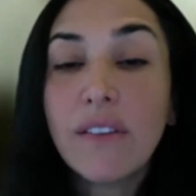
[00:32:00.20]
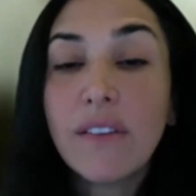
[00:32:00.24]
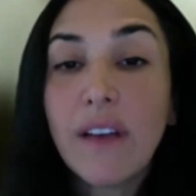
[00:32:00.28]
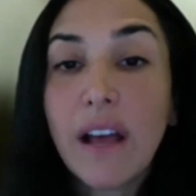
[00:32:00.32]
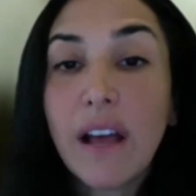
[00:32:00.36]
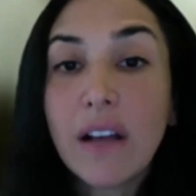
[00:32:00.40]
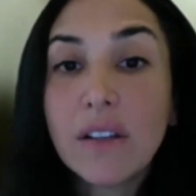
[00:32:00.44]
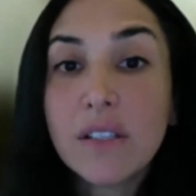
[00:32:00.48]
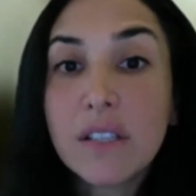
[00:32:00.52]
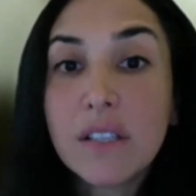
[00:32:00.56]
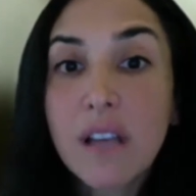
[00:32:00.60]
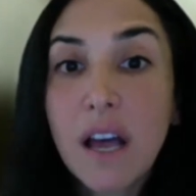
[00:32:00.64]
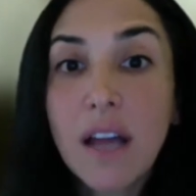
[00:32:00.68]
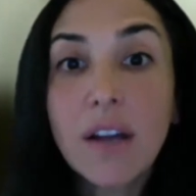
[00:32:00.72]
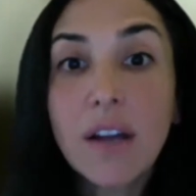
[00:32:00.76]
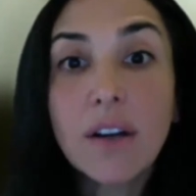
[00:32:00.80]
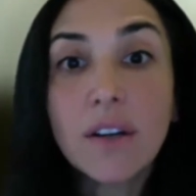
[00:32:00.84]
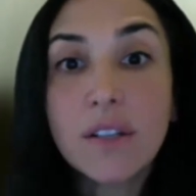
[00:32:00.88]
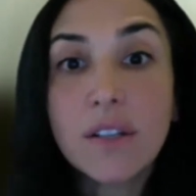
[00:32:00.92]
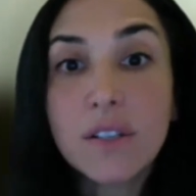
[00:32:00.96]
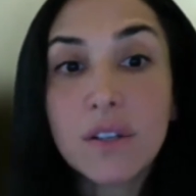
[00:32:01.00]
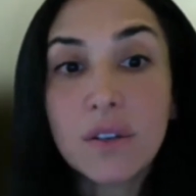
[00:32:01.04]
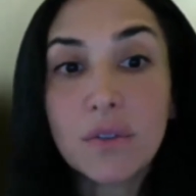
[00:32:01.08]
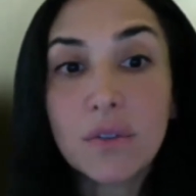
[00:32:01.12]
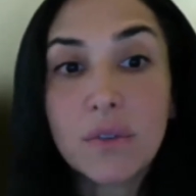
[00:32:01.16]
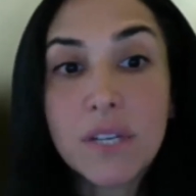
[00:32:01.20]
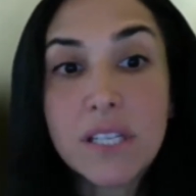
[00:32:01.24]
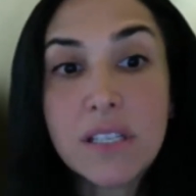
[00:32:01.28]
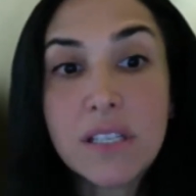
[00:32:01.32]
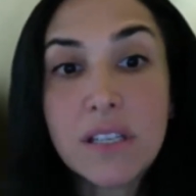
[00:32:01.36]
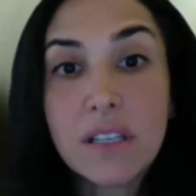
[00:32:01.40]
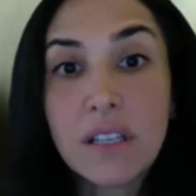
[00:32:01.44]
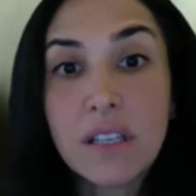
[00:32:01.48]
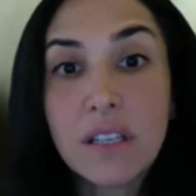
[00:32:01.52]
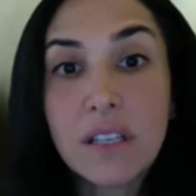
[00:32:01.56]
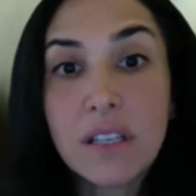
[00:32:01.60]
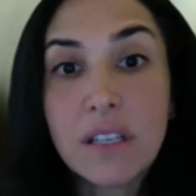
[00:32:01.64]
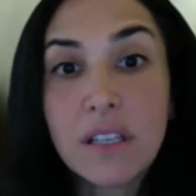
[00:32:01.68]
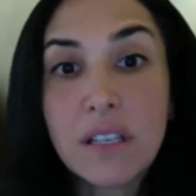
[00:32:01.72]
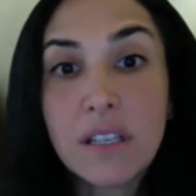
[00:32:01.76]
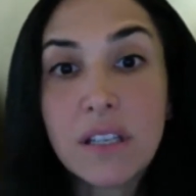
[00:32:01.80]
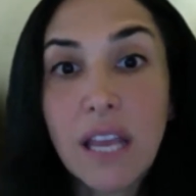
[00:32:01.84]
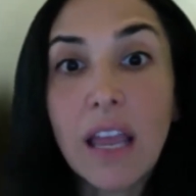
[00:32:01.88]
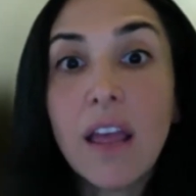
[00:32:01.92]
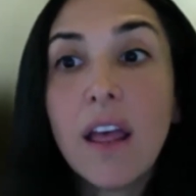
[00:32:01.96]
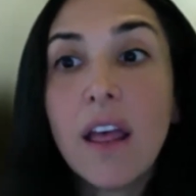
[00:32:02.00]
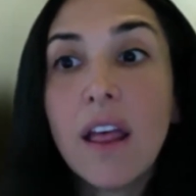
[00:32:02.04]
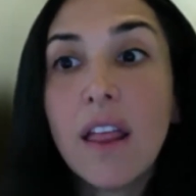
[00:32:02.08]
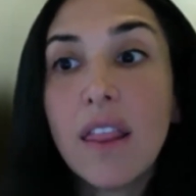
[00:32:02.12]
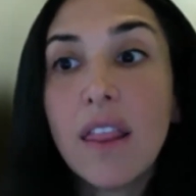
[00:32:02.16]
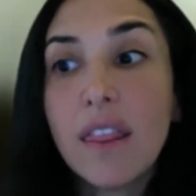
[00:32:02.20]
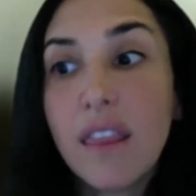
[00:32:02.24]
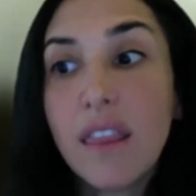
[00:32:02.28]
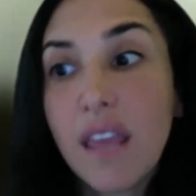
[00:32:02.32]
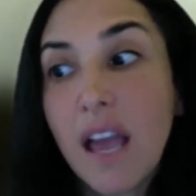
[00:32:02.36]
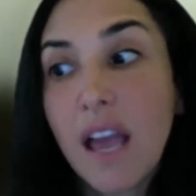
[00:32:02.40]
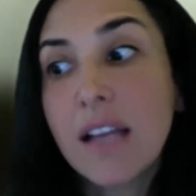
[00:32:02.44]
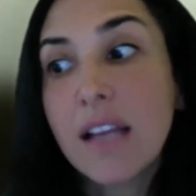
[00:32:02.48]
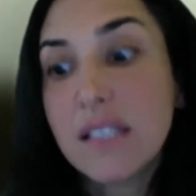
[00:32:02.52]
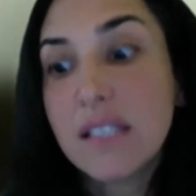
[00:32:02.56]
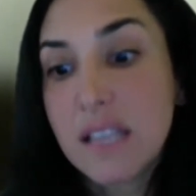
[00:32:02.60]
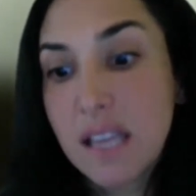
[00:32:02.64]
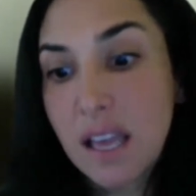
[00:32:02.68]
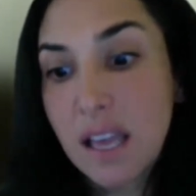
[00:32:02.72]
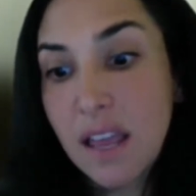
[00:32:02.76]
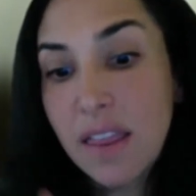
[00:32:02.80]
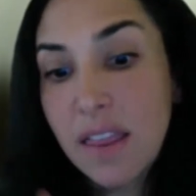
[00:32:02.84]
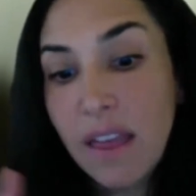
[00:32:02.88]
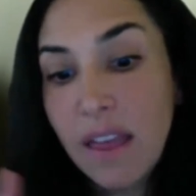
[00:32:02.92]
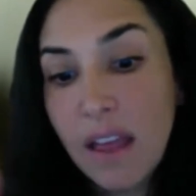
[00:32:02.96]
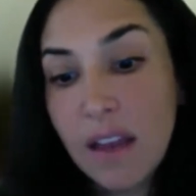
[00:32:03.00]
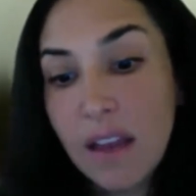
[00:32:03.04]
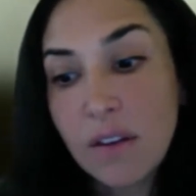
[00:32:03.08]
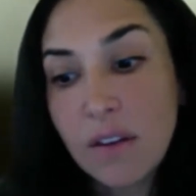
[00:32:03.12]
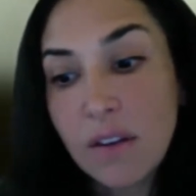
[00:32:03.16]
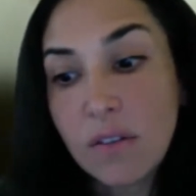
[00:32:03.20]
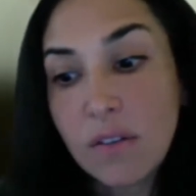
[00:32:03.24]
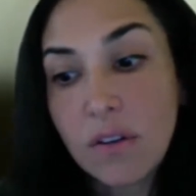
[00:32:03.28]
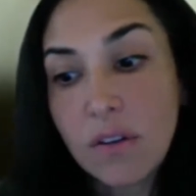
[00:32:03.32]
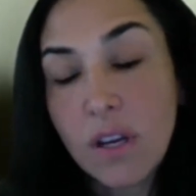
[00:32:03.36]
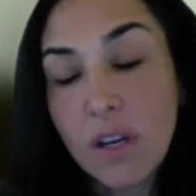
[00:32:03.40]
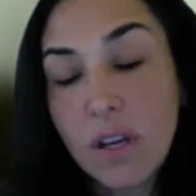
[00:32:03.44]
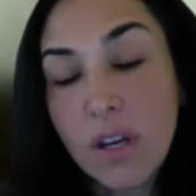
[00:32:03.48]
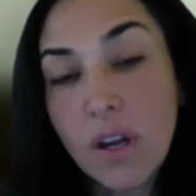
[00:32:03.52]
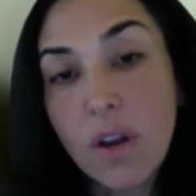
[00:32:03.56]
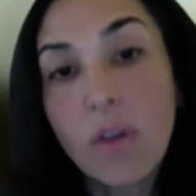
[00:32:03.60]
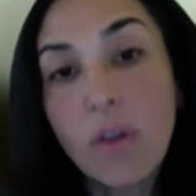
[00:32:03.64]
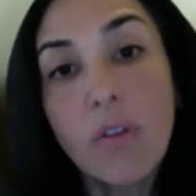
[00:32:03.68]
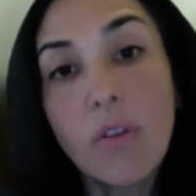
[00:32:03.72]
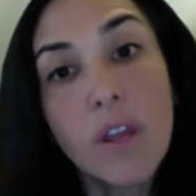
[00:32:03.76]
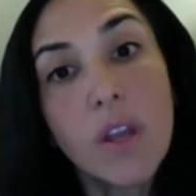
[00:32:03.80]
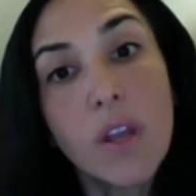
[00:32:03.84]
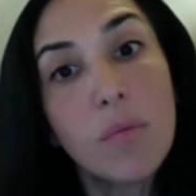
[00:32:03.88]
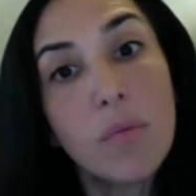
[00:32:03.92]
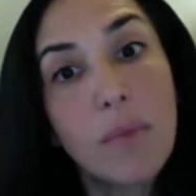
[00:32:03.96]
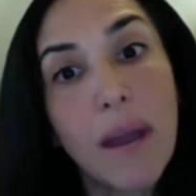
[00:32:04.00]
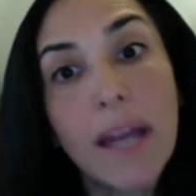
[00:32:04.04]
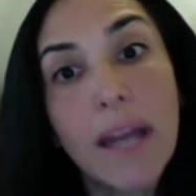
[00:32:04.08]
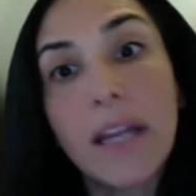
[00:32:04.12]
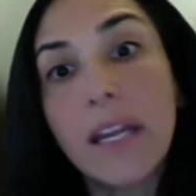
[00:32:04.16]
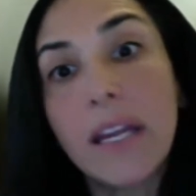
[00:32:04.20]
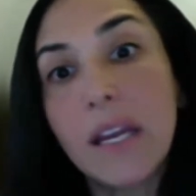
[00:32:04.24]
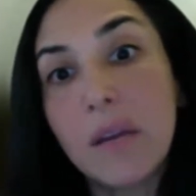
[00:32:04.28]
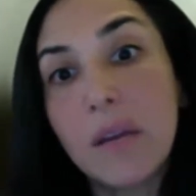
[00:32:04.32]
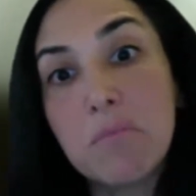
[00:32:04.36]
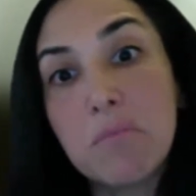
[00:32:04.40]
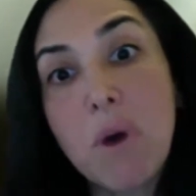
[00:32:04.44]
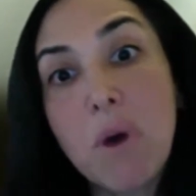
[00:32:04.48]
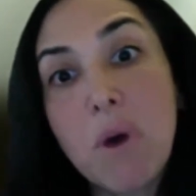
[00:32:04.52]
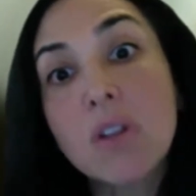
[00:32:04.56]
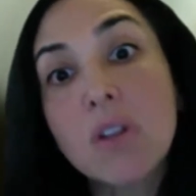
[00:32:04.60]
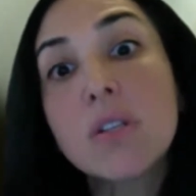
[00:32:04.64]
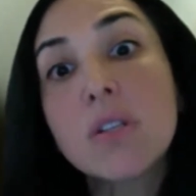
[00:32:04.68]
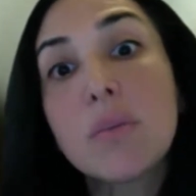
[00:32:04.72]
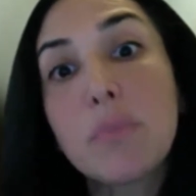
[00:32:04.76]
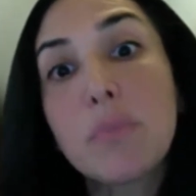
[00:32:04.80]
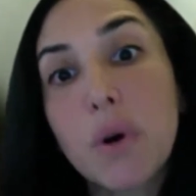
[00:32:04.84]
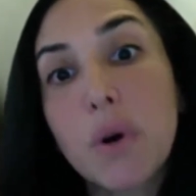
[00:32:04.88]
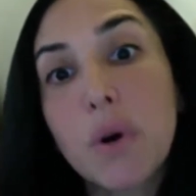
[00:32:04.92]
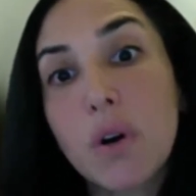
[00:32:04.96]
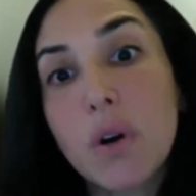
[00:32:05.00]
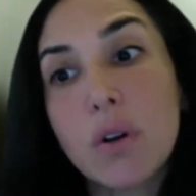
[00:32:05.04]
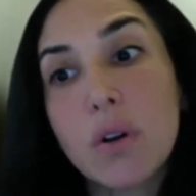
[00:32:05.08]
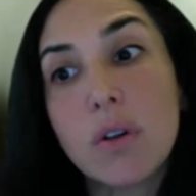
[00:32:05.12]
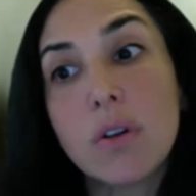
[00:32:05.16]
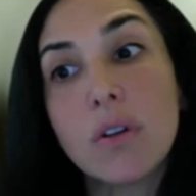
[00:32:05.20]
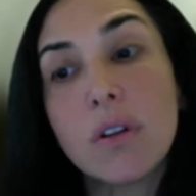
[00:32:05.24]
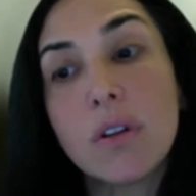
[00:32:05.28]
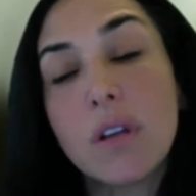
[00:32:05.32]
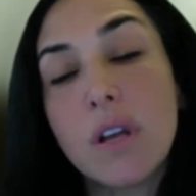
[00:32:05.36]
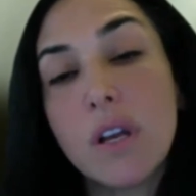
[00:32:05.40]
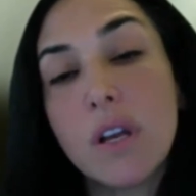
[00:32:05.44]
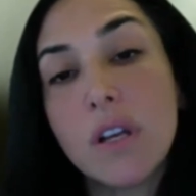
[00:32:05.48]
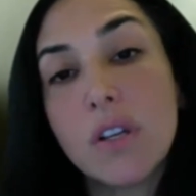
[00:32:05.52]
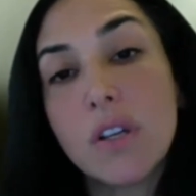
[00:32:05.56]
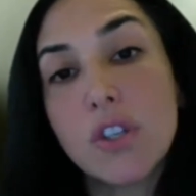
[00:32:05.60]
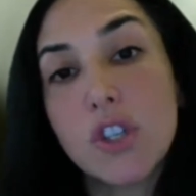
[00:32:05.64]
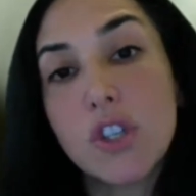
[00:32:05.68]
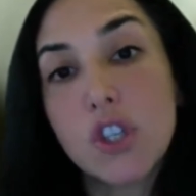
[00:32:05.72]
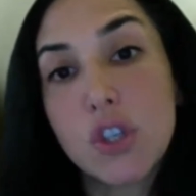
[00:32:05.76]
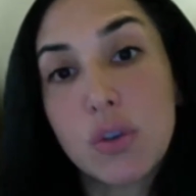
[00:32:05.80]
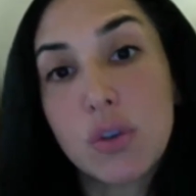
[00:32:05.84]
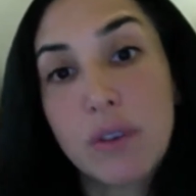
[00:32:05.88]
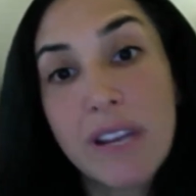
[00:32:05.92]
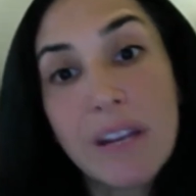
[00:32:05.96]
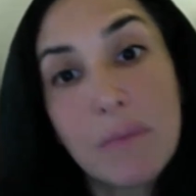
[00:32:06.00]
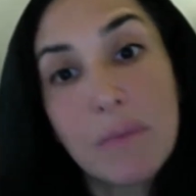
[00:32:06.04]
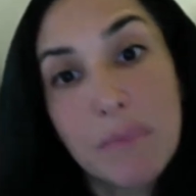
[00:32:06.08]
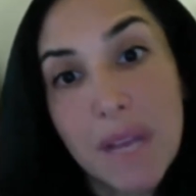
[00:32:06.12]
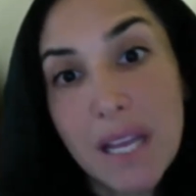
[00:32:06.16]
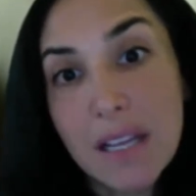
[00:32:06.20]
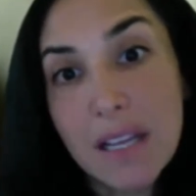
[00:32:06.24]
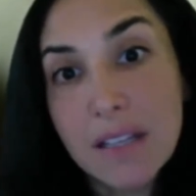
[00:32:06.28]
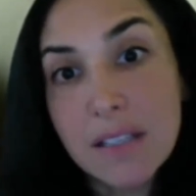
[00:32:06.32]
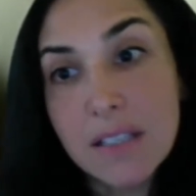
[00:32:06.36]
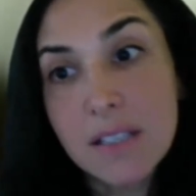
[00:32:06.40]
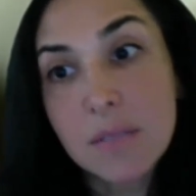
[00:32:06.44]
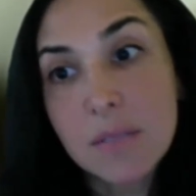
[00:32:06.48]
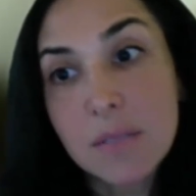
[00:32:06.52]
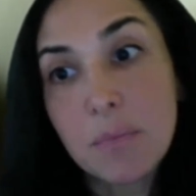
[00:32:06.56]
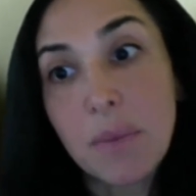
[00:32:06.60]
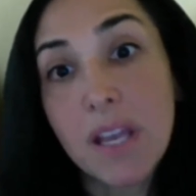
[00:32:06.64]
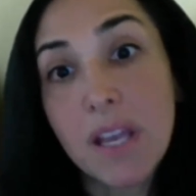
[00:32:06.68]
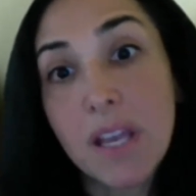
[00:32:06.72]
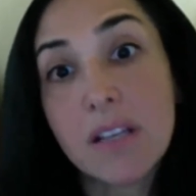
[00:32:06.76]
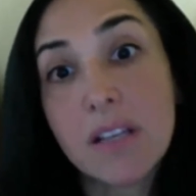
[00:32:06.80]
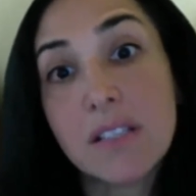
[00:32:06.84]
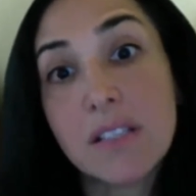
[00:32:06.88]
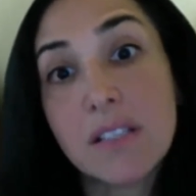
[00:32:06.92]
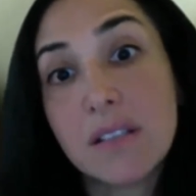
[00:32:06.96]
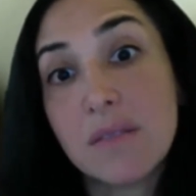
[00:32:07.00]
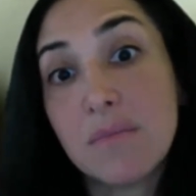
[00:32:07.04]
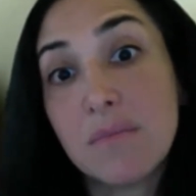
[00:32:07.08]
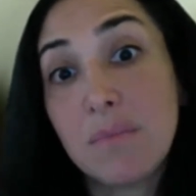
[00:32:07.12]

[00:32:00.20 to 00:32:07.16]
outsider until recently, the idea that that you might need multiple treatments because